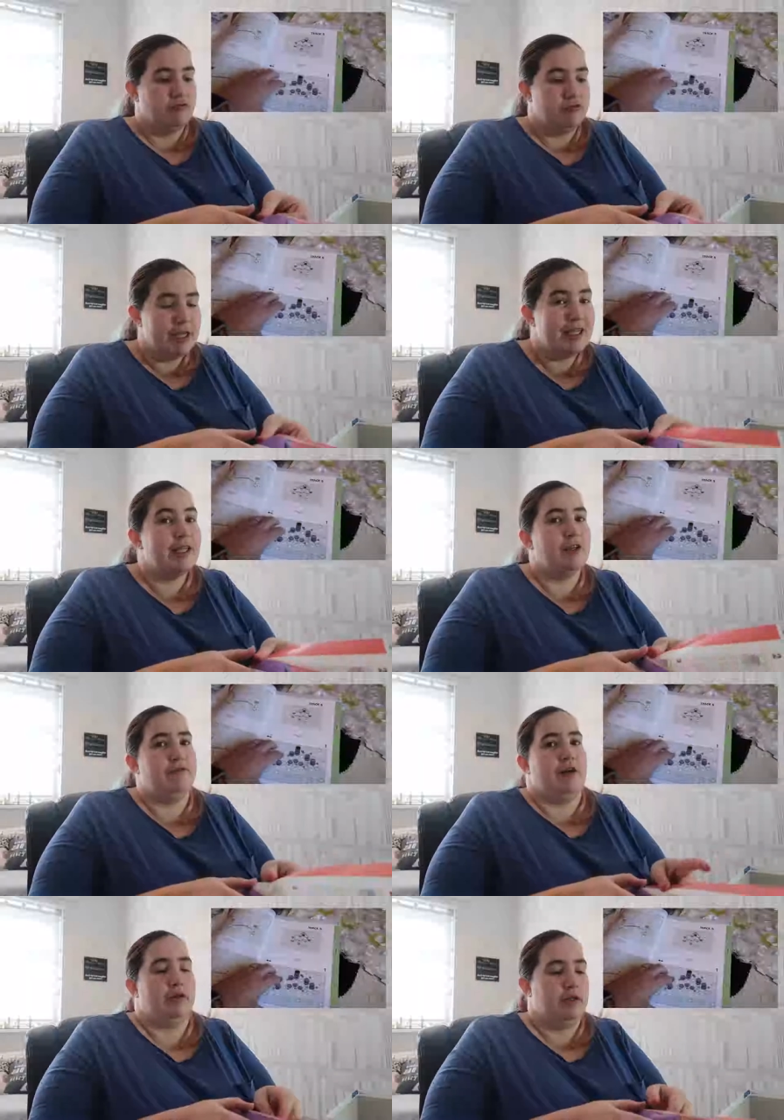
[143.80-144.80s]
really good
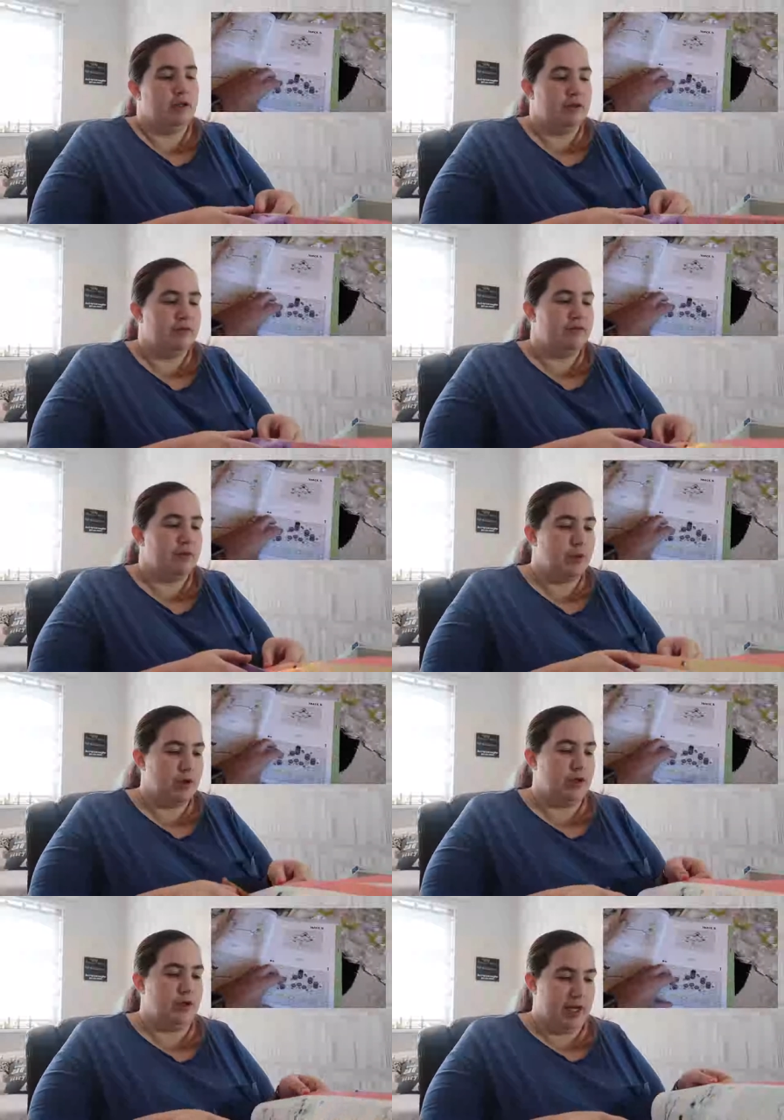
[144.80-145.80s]
value for
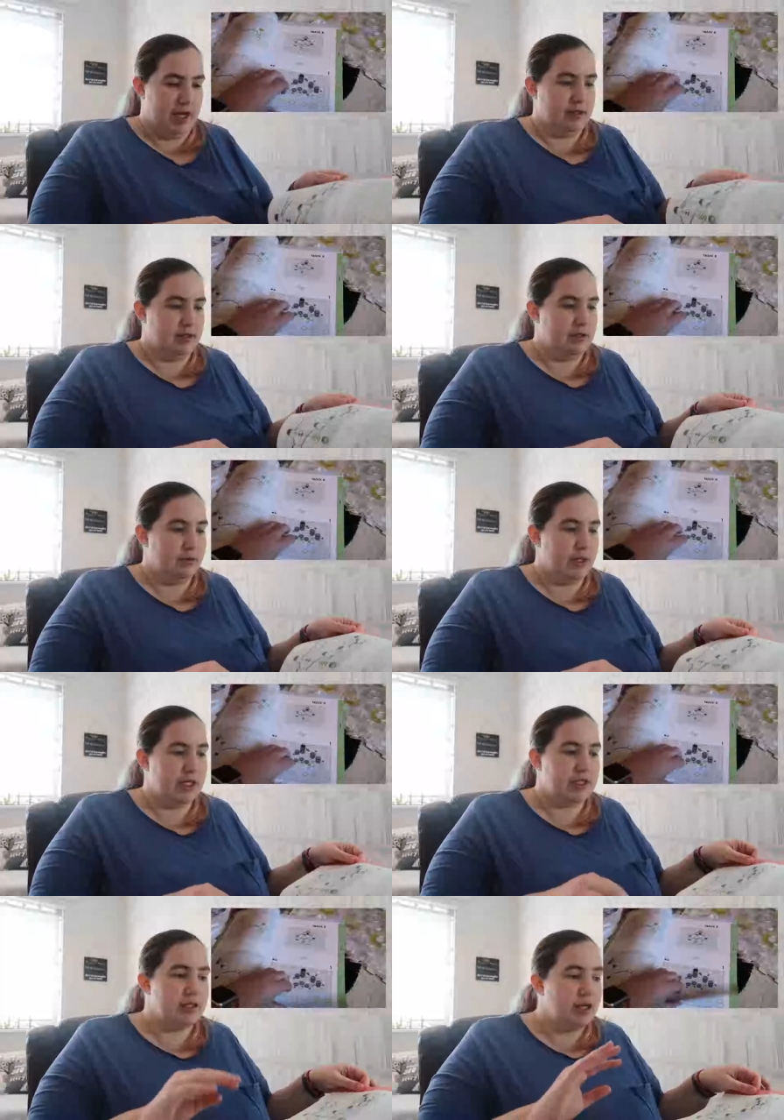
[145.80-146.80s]
what you get,
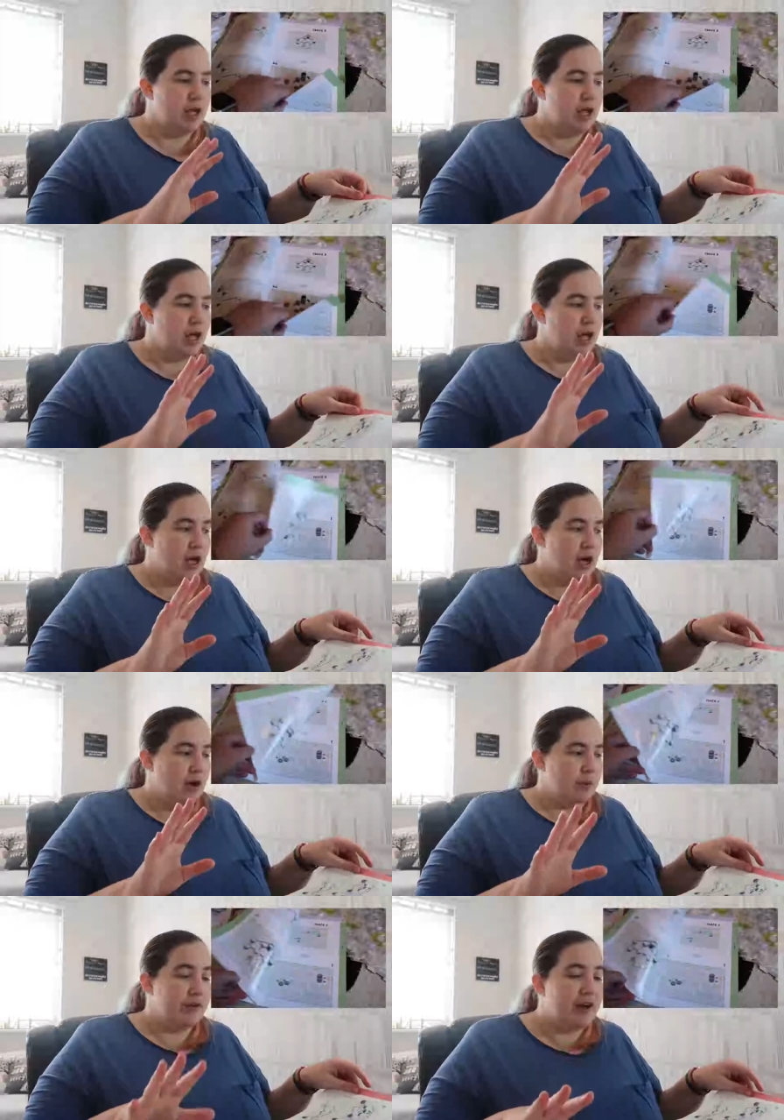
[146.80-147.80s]
which
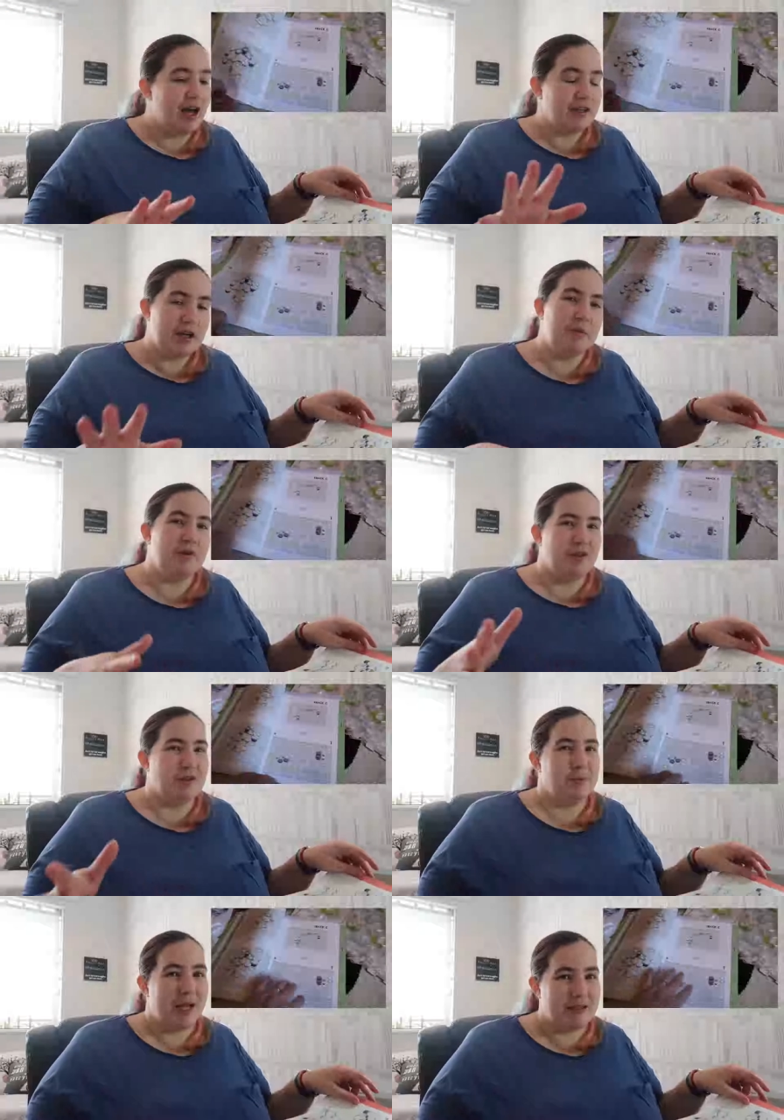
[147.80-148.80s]
we've had a couple of
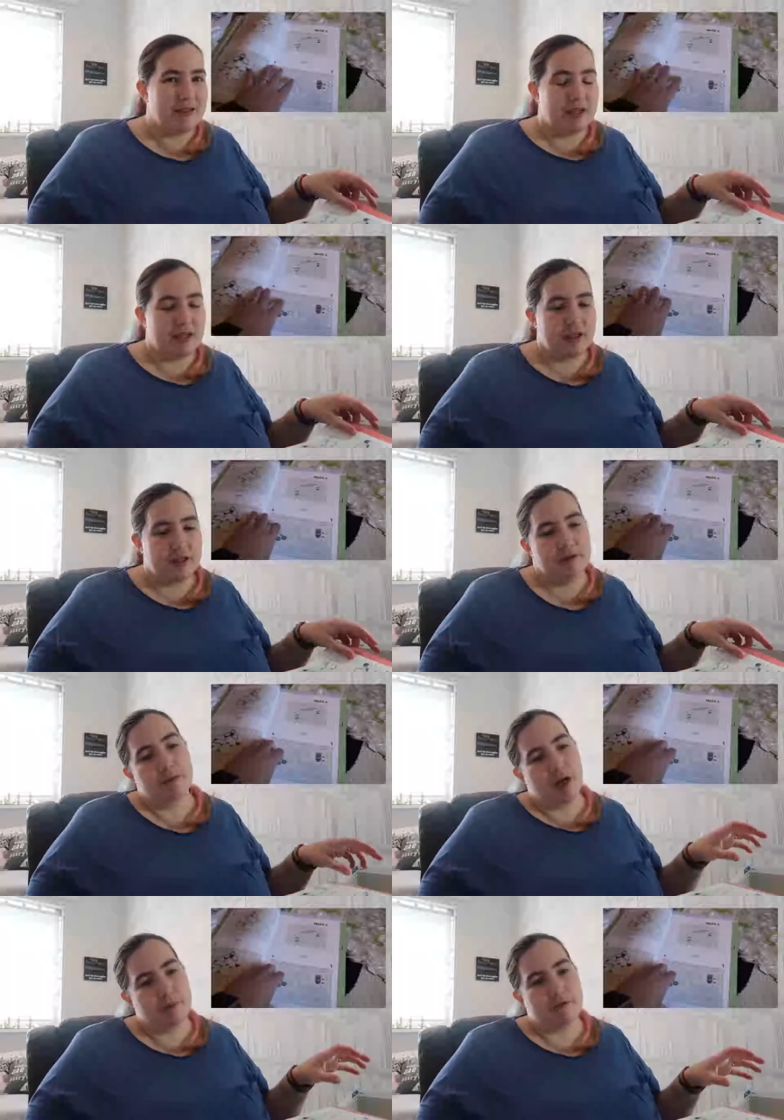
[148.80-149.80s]
those plastic
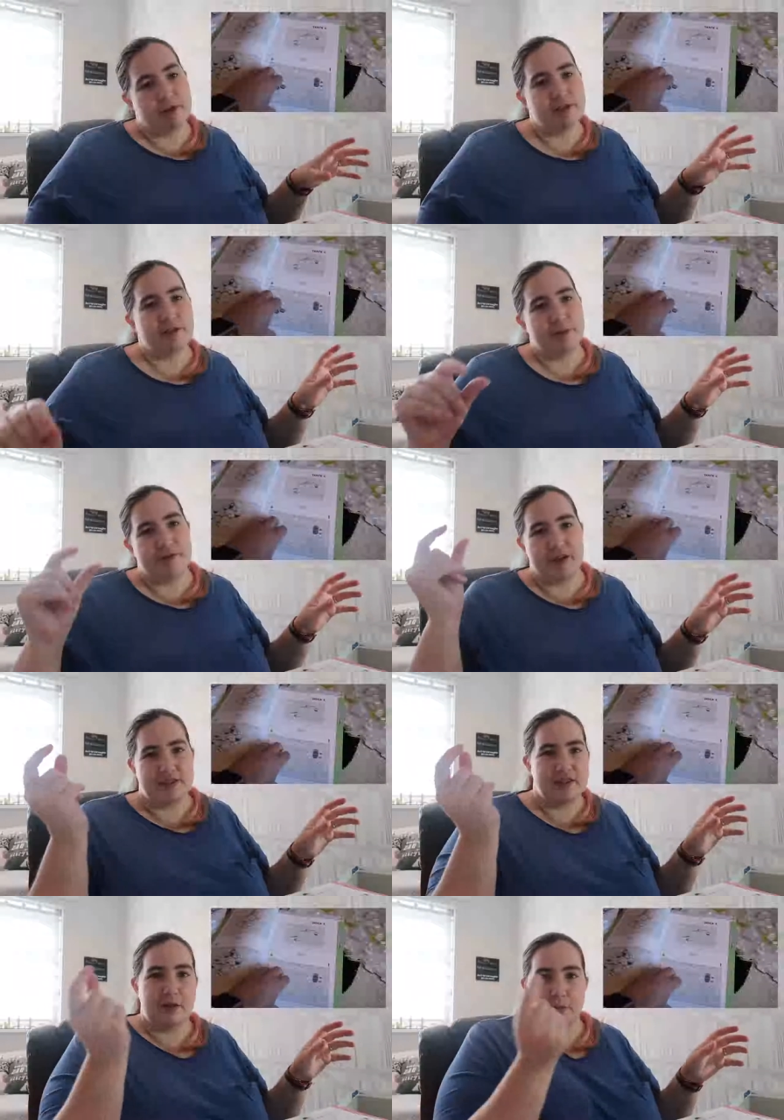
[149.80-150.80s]
marble ones and we've
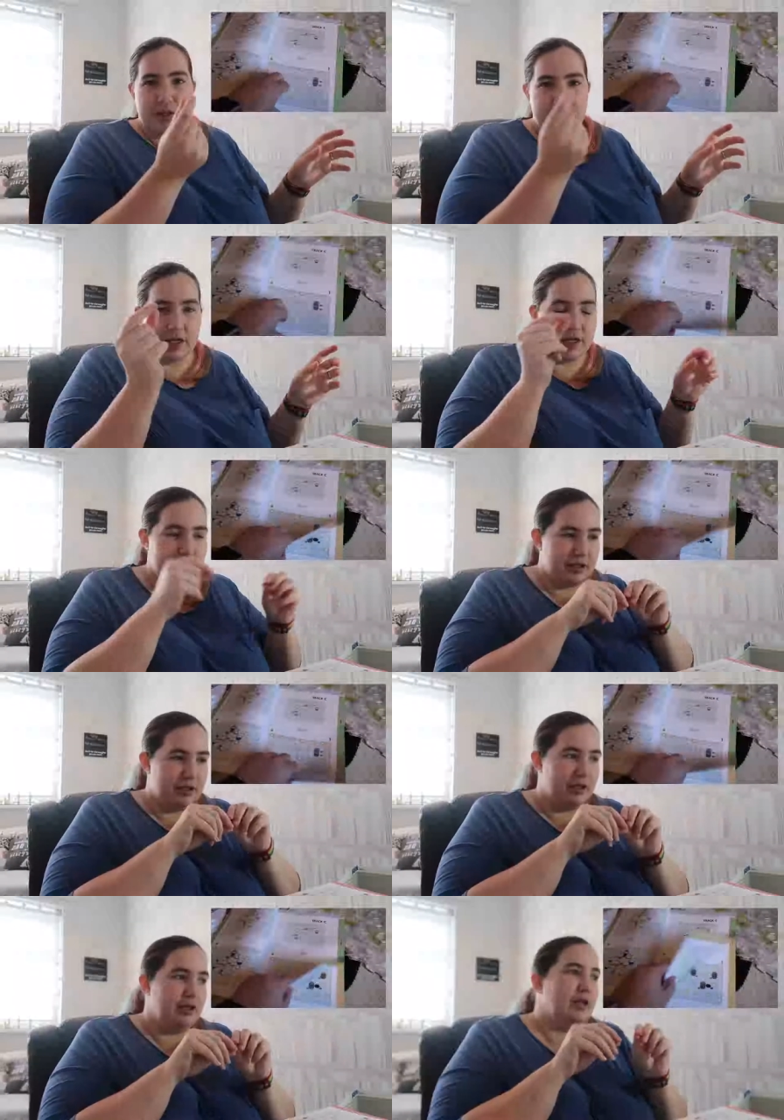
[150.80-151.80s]
had some with like
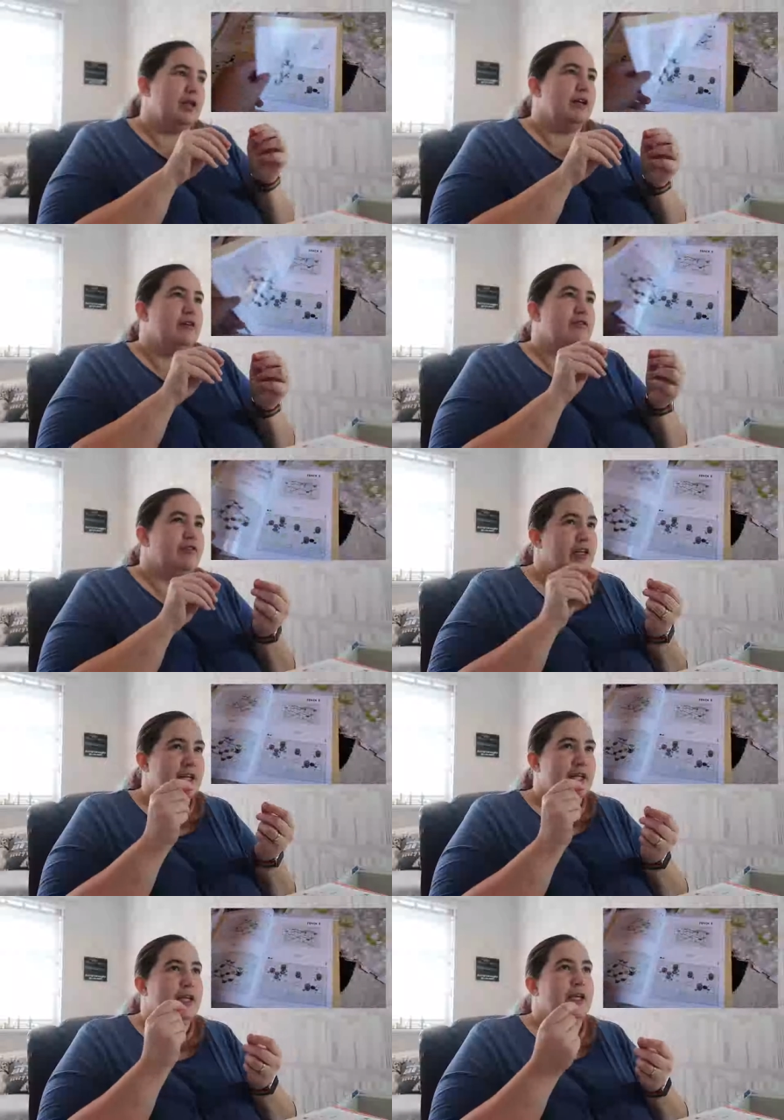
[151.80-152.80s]
the
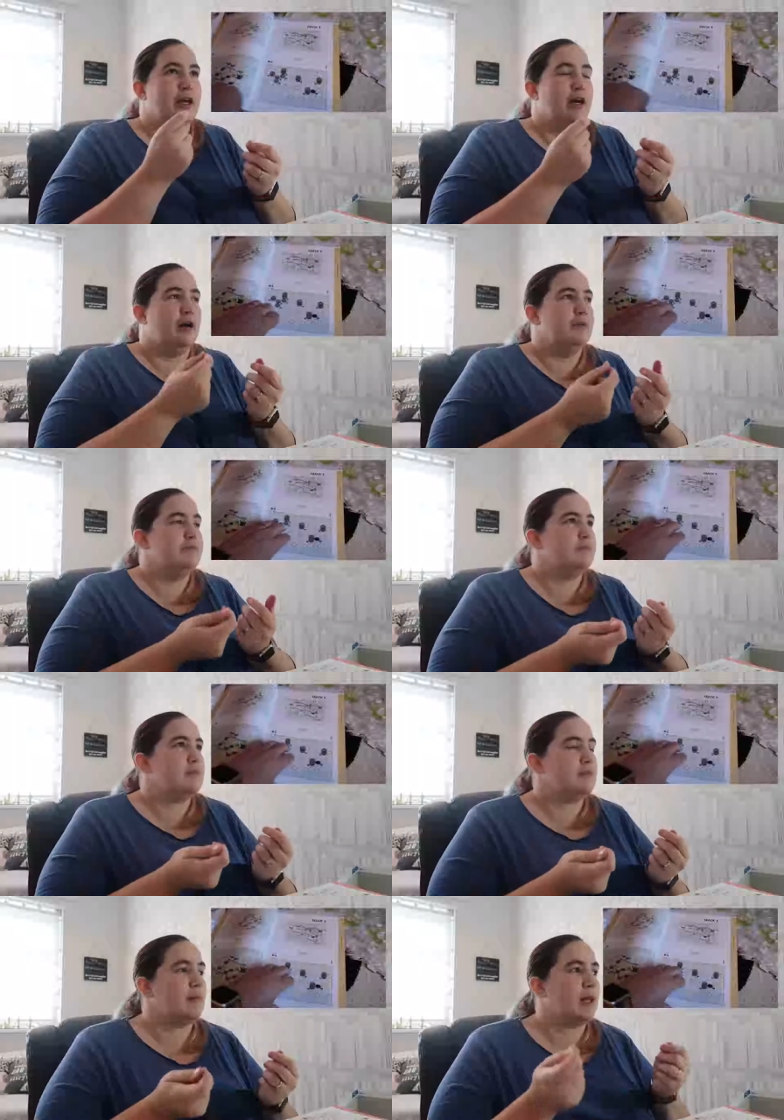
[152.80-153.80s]
fiddly um,